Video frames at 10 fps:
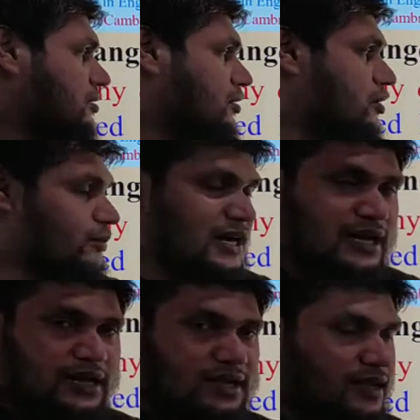
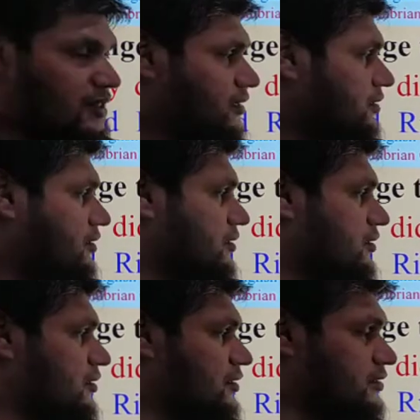Comma.
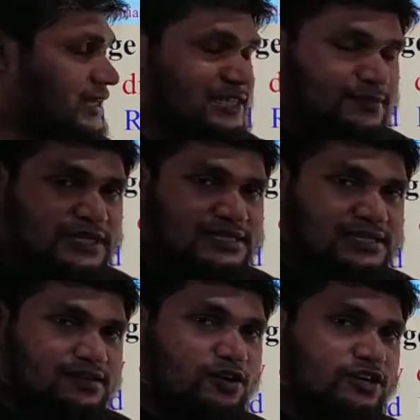The speech
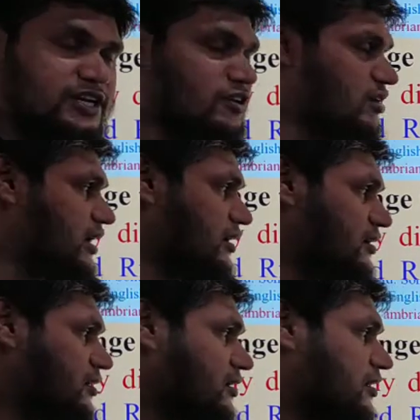is continuing.
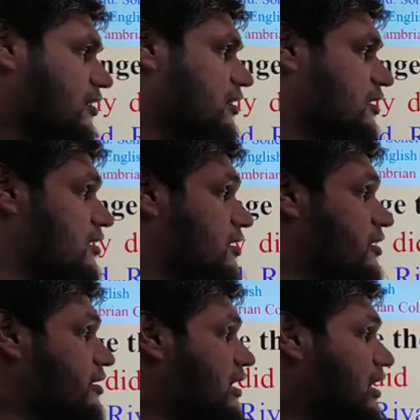
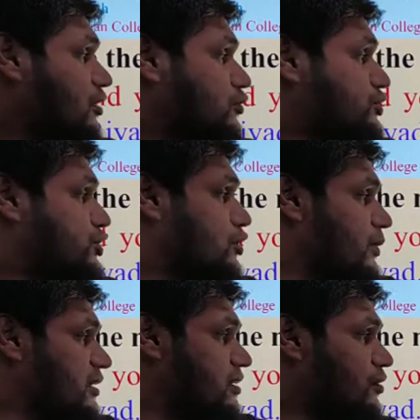Now, show me
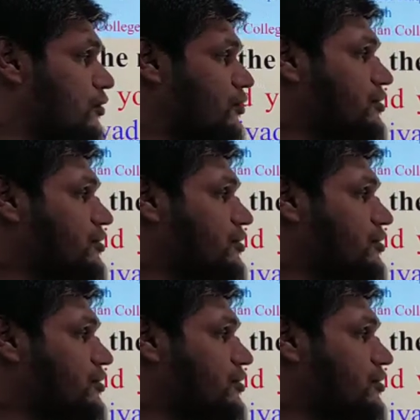your